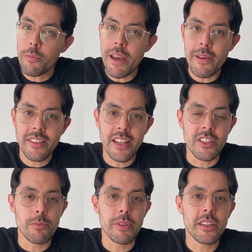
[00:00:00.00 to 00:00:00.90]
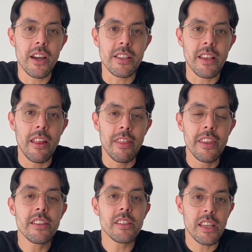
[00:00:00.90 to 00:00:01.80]
that makes sense, because
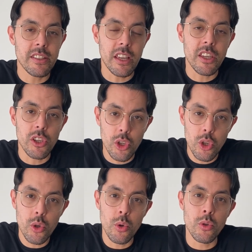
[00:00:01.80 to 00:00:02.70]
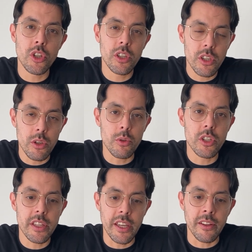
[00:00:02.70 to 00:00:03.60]
this is a huge,
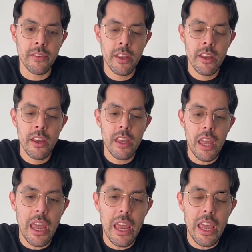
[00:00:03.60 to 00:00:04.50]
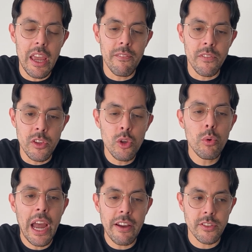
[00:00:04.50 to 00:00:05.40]
huge thing. If you
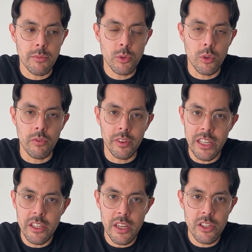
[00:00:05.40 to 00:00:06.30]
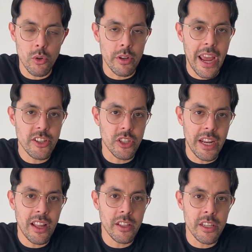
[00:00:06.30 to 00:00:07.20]
have some sort of lineage or
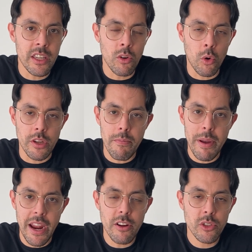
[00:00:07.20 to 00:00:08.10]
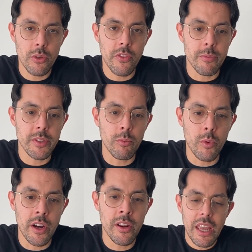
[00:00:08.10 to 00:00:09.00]
nationality, or your parents are from
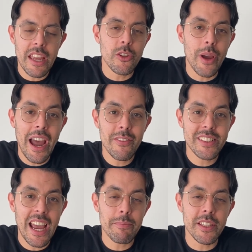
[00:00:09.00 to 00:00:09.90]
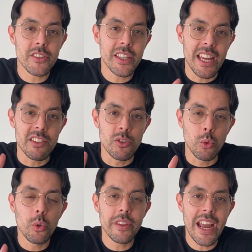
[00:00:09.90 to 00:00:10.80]
somewhere and you haven't tapped into that
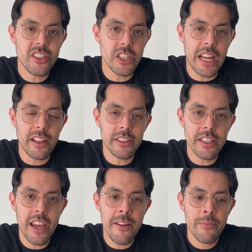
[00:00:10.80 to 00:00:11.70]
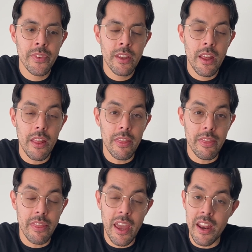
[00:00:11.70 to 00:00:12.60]
dual nationality yet,
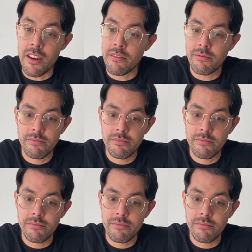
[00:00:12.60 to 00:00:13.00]
then